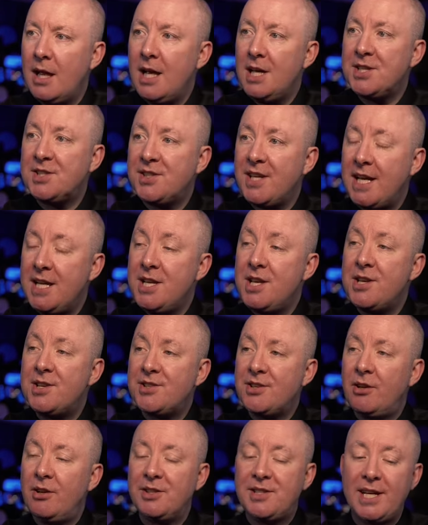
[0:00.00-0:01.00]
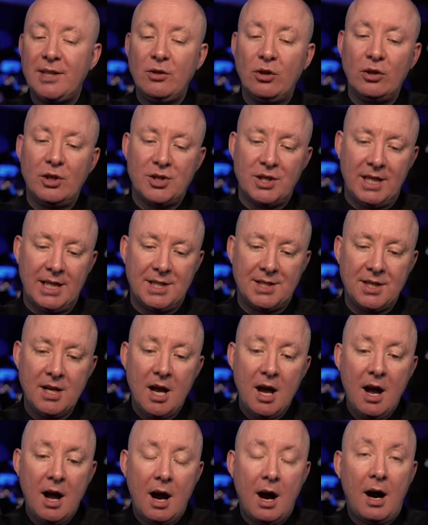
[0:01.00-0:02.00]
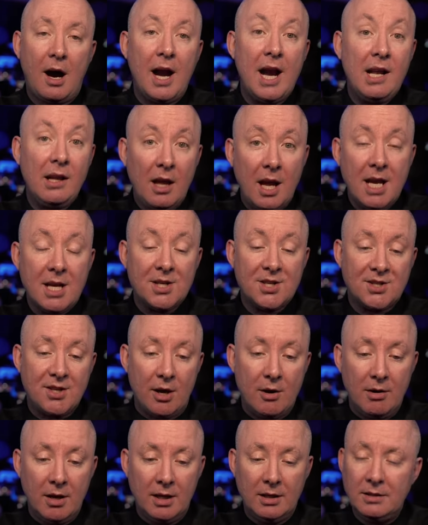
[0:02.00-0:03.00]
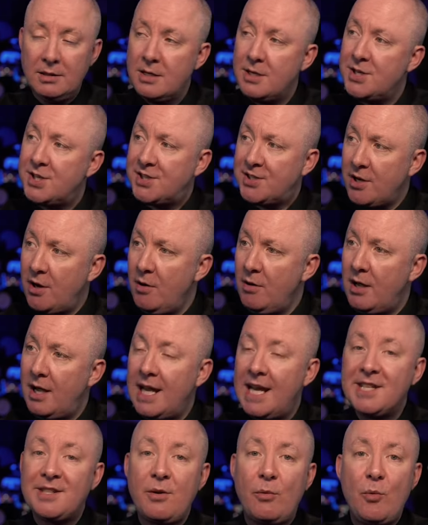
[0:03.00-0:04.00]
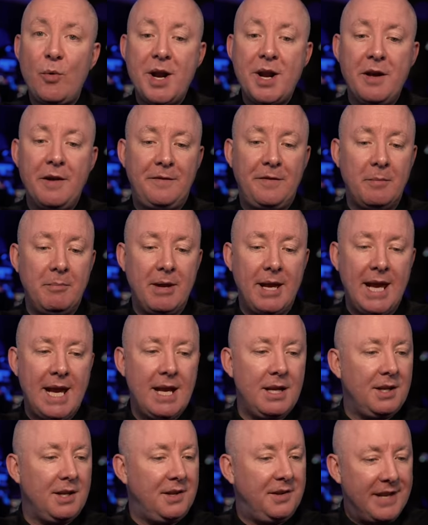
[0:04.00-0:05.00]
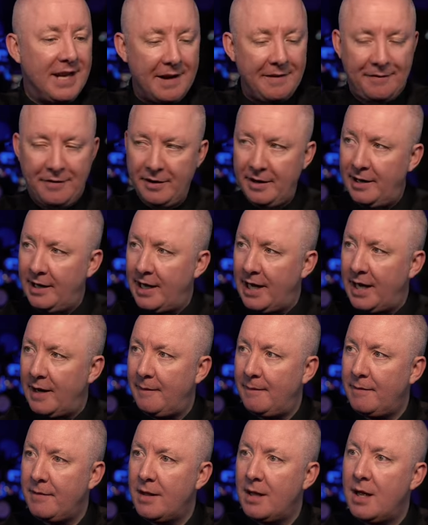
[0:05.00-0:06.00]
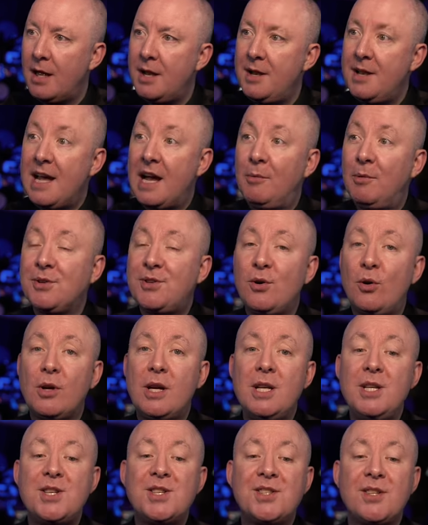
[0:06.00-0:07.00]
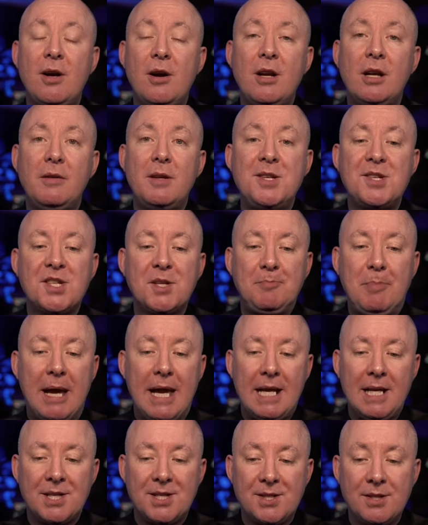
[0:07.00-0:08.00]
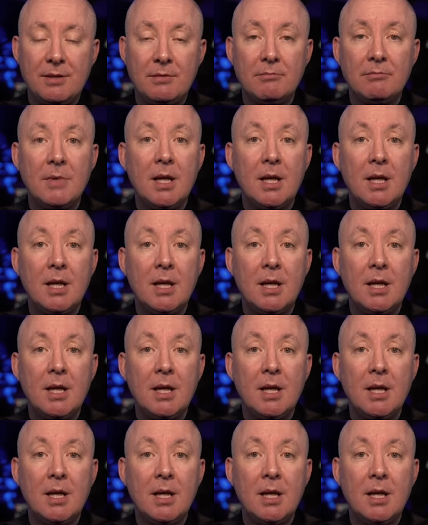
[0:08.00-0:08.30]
Ascent Solar Technologies. I like solar. Solar is a winner for me, definitely. Now we're talking solar in space.